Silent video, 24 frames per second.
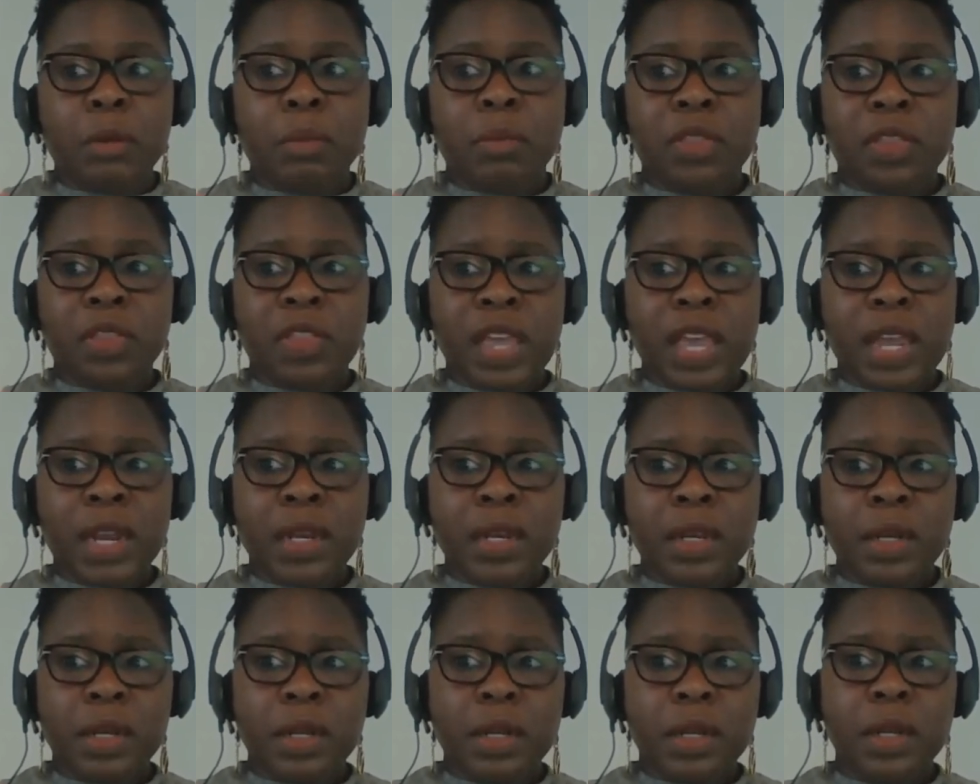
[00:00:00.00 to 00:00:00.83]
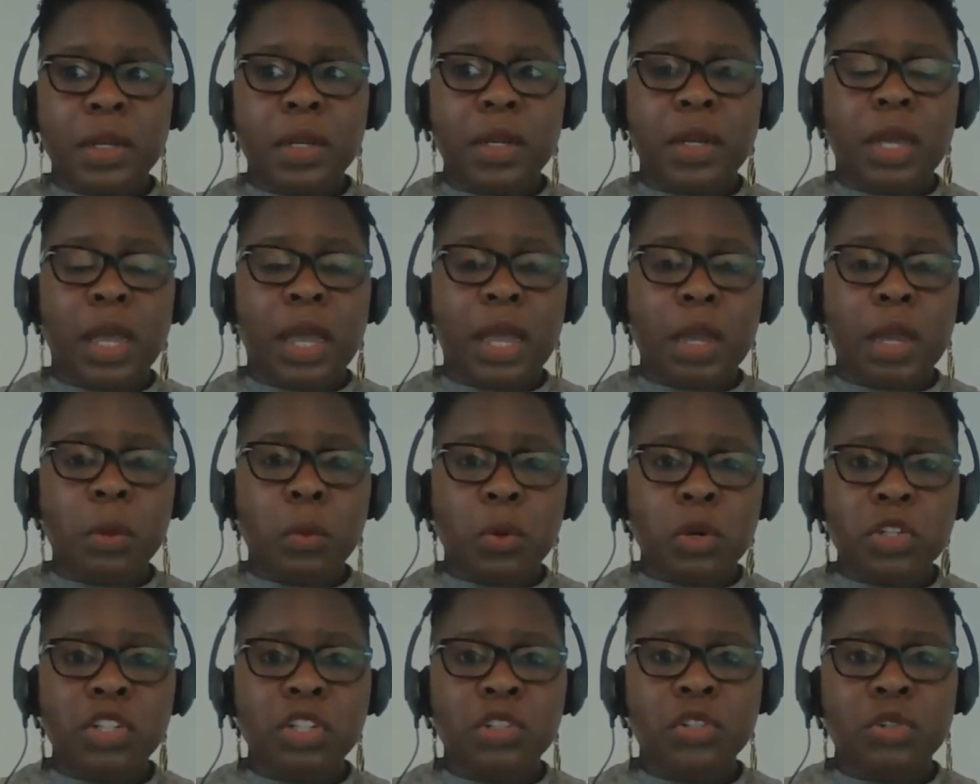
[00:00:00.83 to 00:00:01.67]
But then I
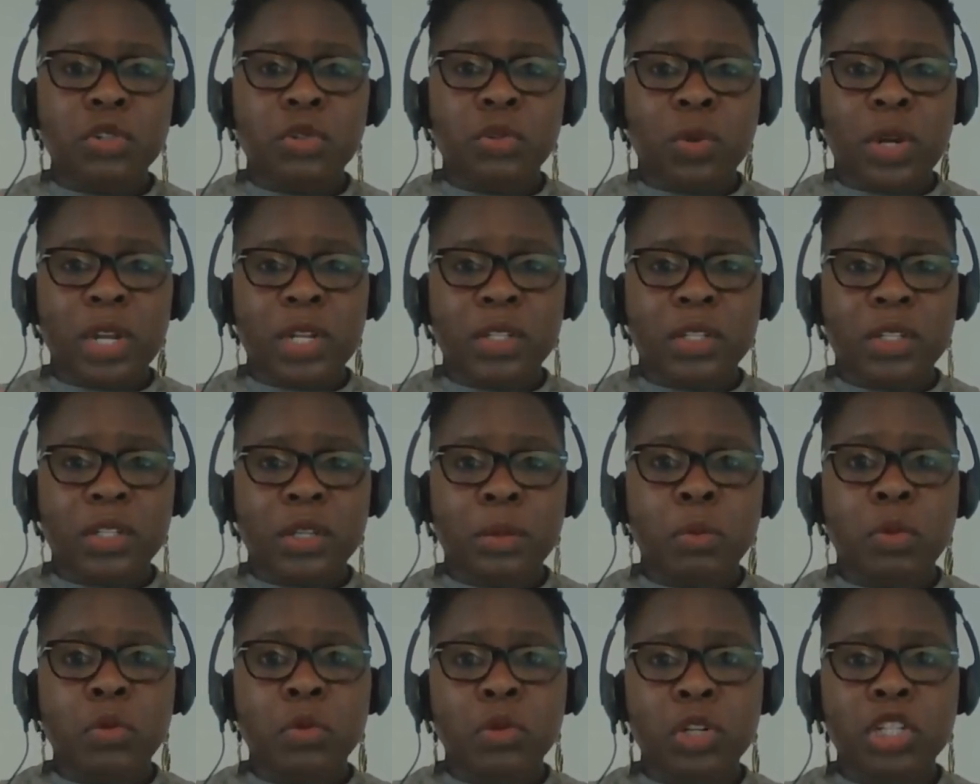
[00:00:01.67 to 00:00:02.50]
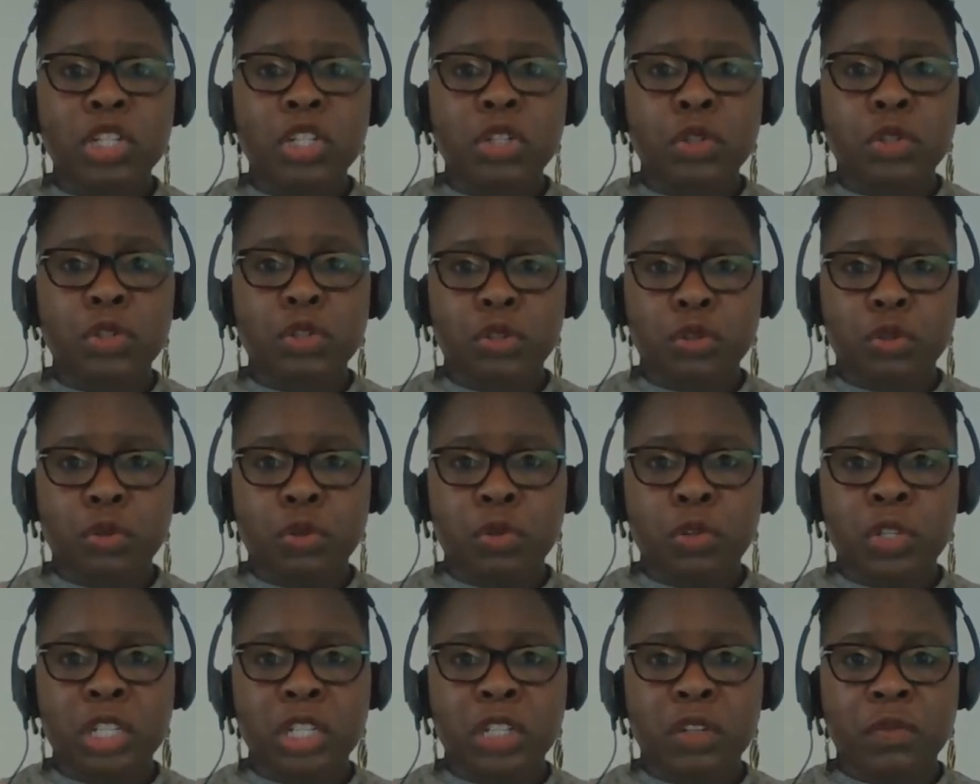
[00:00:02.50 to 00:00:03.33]
wanted to write some original
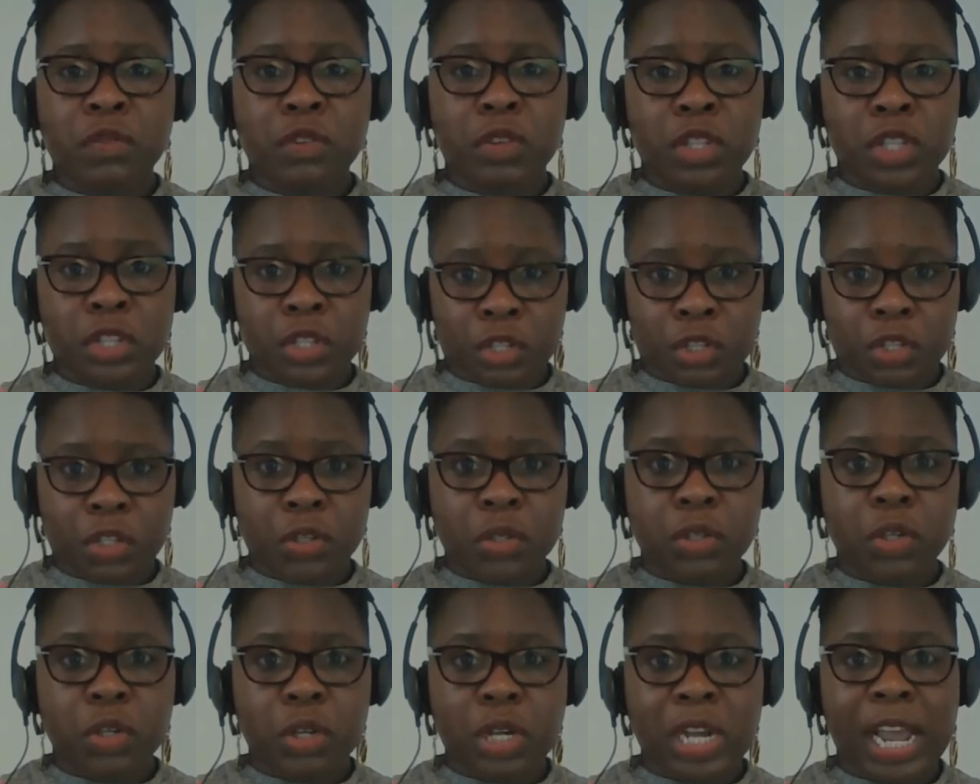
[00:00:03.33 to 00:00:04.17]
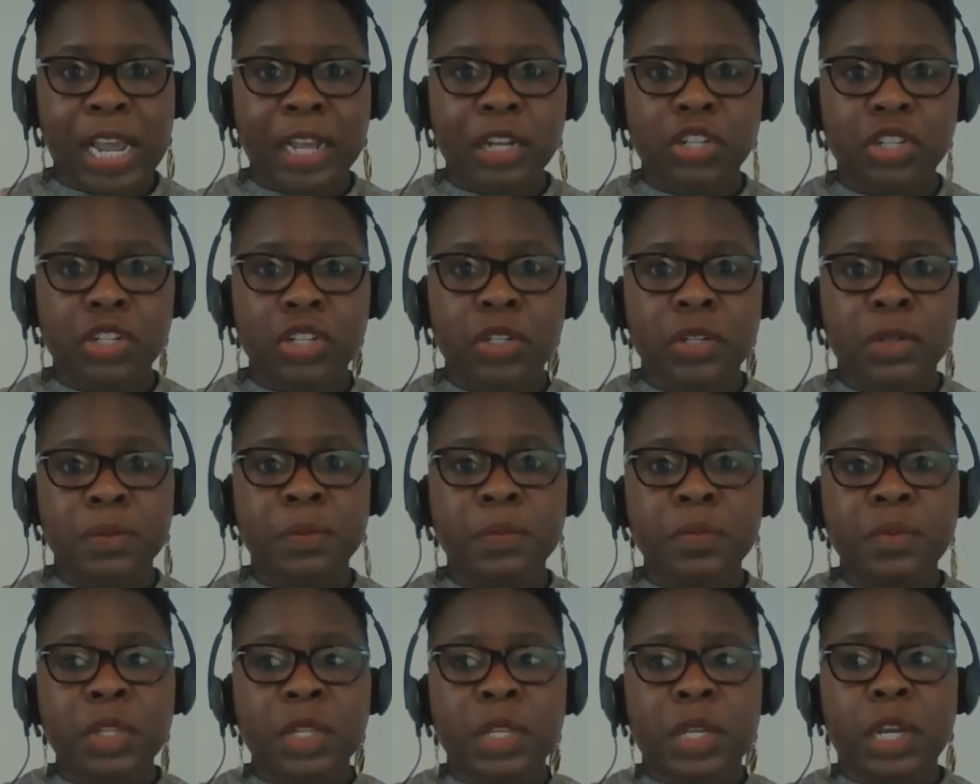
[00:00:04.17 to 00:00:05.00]
stories for this collection.
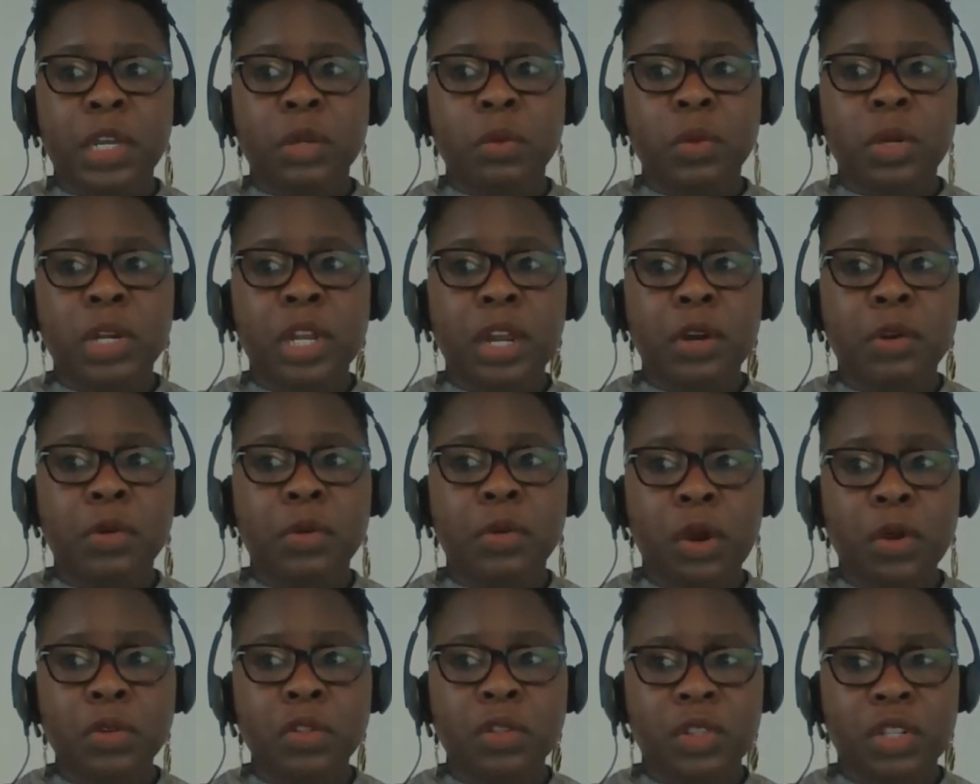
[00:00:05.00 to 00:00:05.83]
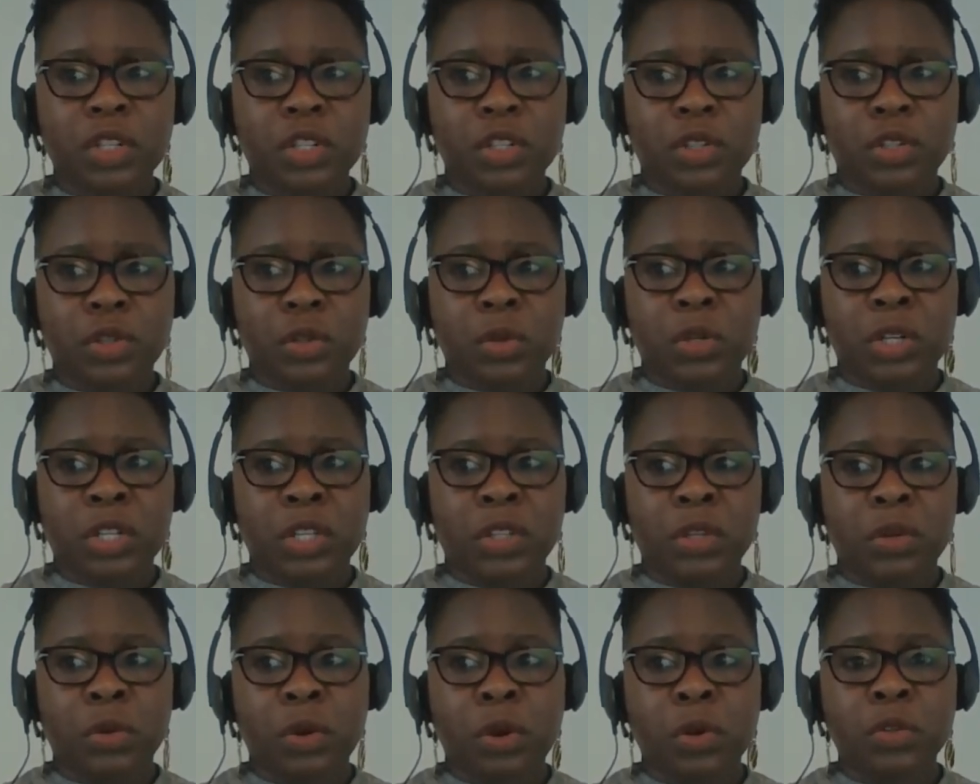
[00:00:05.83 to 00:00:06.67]
And when I wrote this story,
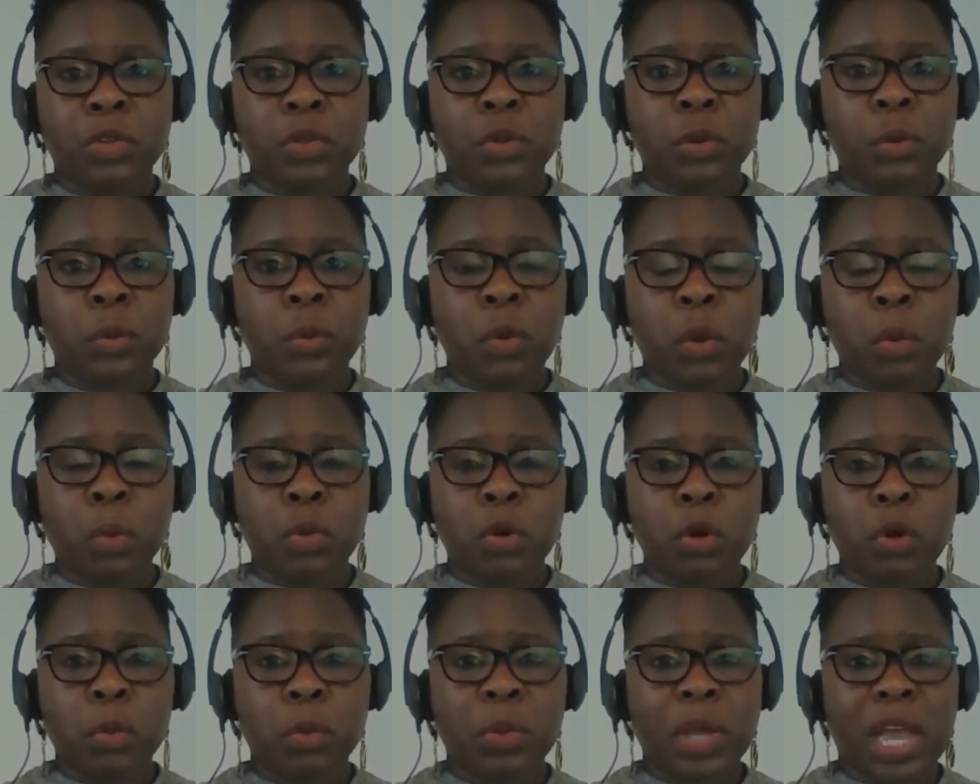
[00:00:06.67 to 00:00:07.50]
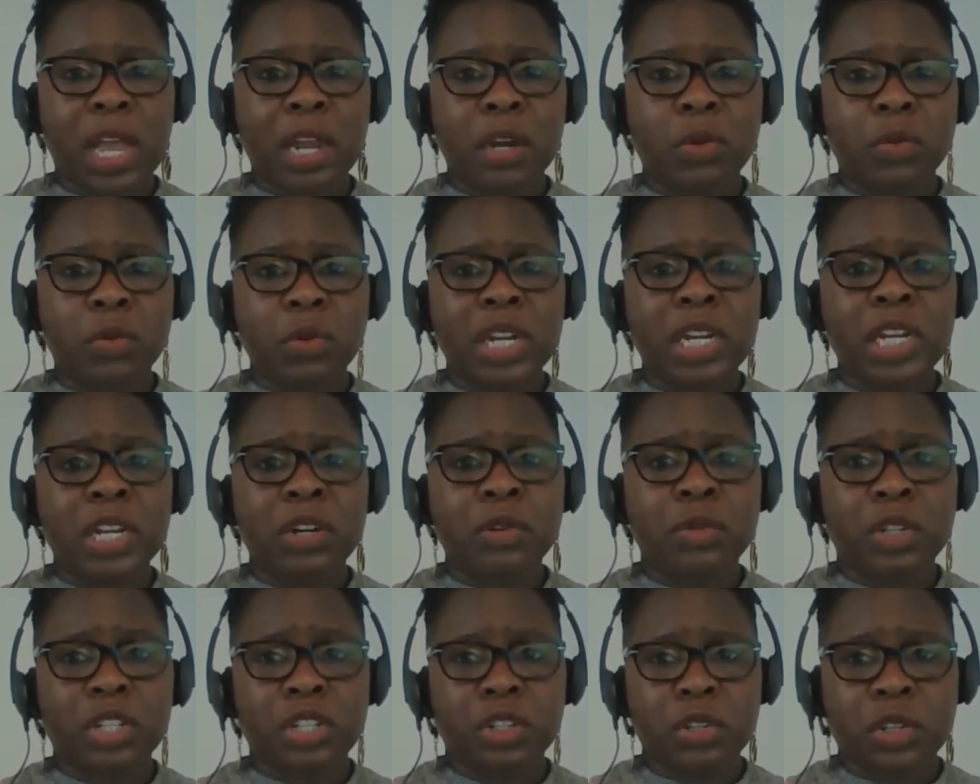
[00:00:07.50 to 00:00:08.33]
The Road to Woop Woop, I
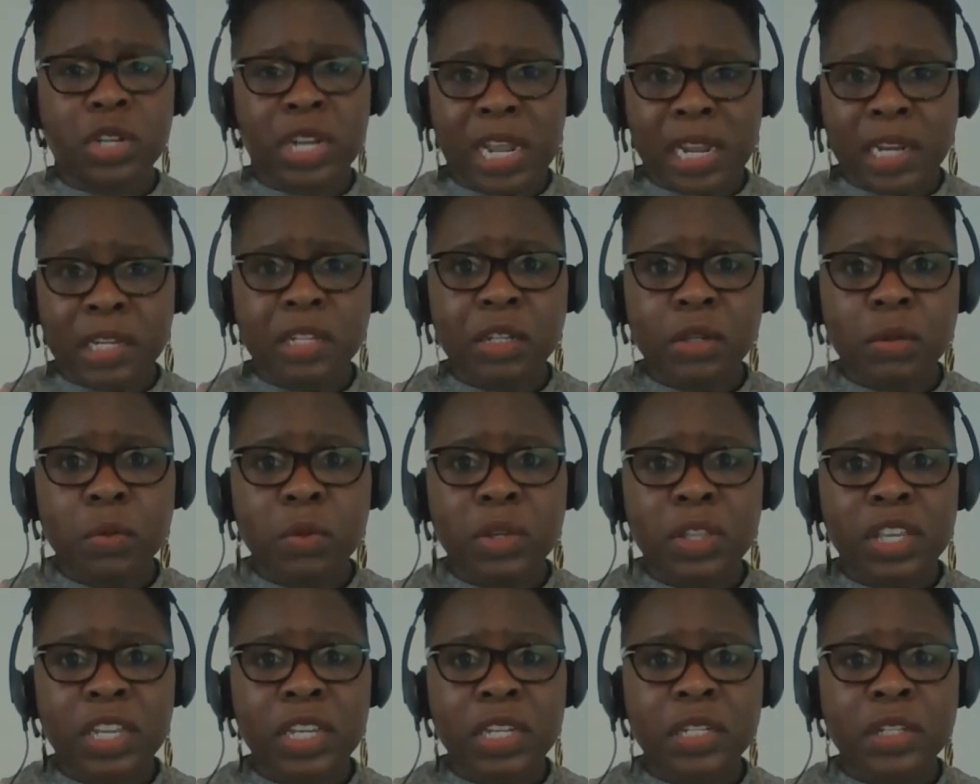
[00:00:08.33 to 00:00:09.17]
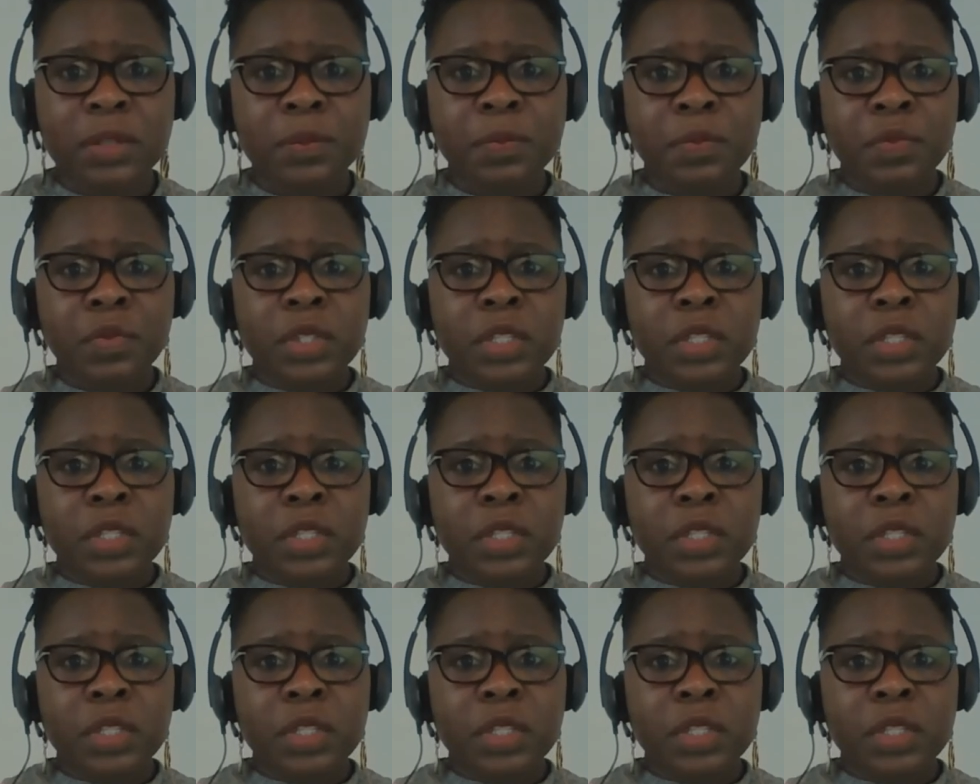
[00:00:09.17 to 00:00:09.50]
really resonated with it.